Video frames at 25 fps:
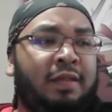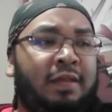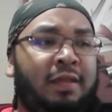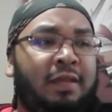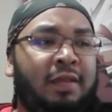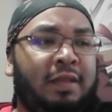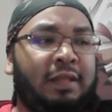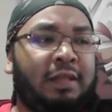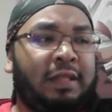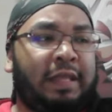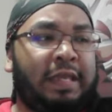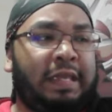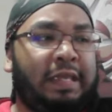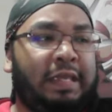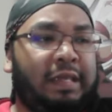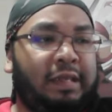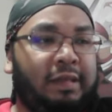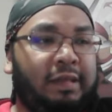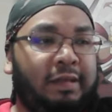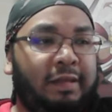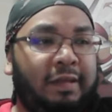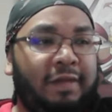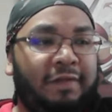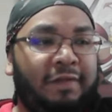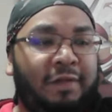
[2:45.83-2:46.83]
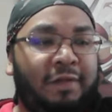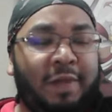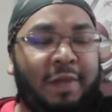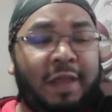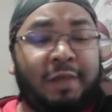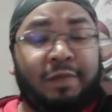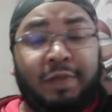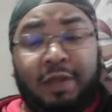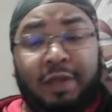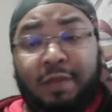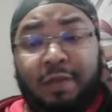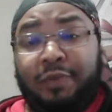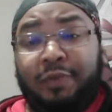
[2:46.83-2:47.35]
like if a
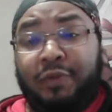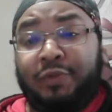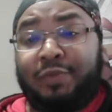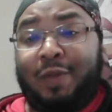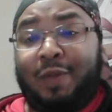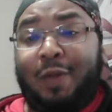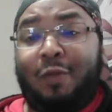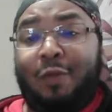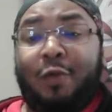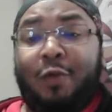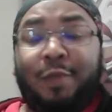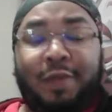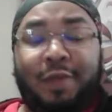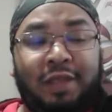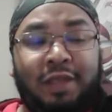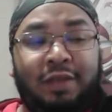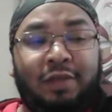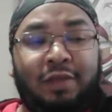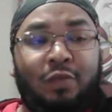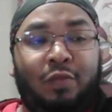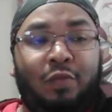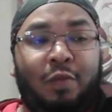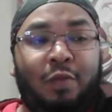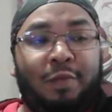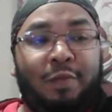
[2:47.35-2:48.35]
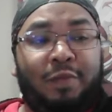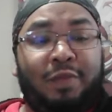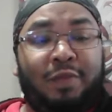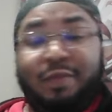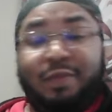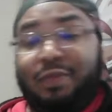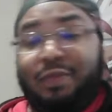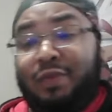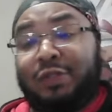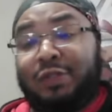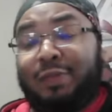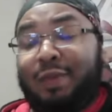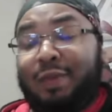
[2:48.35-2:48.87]
man being abused by a woman and a woman being
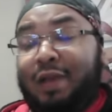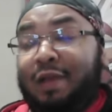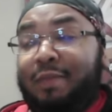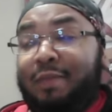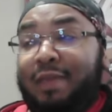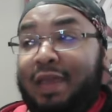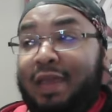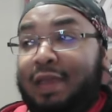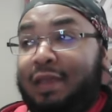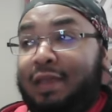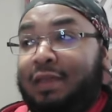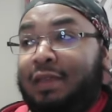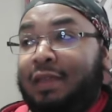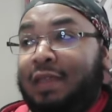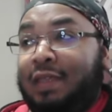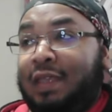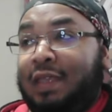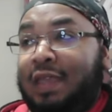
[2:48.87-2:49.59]
abused by a man.